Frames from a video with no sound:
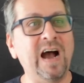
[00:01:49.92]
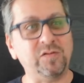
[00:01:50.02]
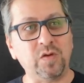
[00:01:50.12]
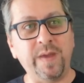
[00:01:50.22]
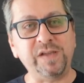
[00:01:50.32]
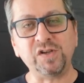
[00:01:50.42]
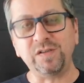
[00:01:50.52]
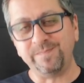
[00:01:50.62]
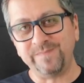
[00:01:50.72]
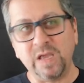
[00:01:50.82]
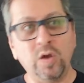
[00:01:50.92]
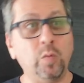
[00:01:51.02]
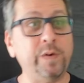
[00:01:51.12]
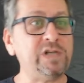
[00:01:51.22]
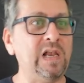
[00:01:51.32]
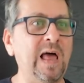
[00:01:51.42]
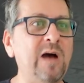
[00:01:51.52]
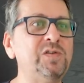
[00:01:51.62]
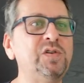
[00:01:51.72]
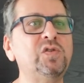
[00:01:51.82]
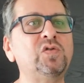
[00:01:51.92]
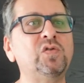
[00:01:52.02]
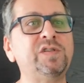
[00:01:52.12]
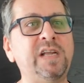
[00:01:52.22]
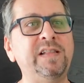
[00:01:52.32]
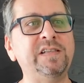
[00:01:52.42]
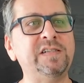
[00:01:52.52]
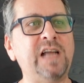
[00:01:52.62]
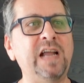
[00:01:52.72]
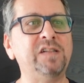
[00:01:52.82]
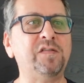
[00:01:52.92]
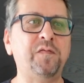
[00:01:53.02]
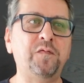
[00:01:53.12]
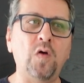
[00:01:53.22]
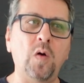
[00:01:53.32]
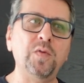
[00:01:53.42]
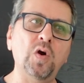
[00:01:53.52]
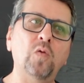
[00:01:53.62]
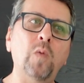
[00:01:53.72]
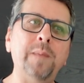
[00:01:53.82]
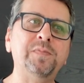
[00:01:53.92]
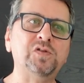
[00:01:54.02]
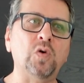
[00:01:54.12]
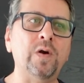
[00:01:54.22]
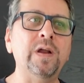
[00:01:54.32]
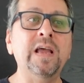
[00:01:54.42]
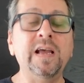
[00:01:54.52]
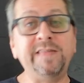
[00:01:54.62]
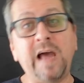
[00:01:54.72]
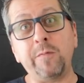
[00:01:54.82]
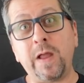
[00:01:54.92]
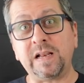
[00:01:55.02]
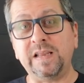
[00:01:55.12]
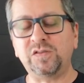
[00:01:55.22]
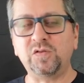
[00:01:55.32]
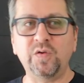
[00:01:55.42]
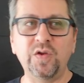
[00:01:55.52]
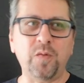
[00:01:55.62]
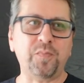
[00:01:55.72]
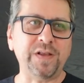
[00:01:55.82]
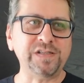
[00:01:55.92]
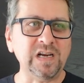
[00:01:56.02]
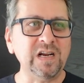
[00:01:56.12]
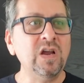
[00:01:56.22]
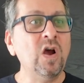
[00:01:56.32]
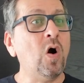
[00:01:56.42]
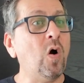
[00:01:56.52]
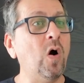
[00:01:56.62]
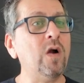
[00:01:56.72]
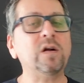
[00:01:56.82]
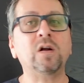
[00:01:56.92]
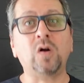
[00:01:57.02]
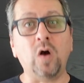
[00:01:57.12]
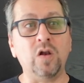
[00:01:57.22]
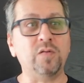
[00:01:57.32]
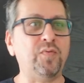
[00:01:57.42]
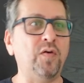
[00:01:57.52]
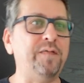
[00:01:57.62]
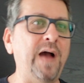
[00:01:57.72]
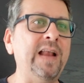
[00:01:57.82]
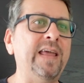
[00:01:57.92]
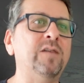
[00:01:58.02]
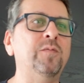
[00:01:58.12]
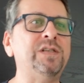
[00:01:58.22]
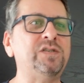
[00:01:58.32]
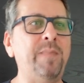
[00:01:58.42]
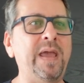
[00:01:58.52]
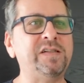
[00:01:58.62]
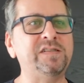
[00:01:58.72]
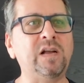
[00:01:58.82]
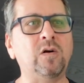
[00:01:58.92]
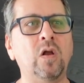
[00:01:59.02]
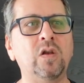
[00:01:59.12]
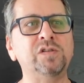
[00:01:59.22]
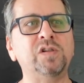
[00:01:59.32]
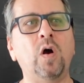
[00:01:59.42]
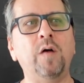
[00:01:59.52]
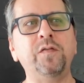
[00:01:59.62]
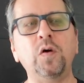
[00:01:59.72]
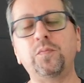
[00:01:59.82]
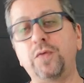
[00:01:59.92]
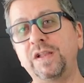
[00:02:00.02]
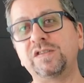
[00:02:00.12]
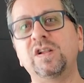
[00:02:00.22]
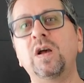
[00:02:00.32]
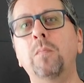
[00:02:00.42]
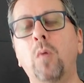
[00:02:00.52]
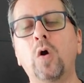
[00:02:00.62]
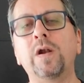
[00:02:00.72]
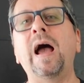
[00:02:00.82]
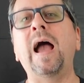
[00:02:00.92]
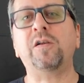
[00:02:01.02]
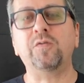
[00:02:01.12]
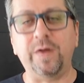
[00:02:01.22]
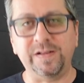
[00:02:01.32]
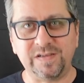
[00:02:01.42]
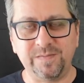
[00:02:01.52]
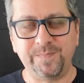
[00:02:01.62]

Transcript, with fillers: automation, which allows you to send designs from your web store directly to your printer, or color profiling, which makes the colors of your prints more accurate.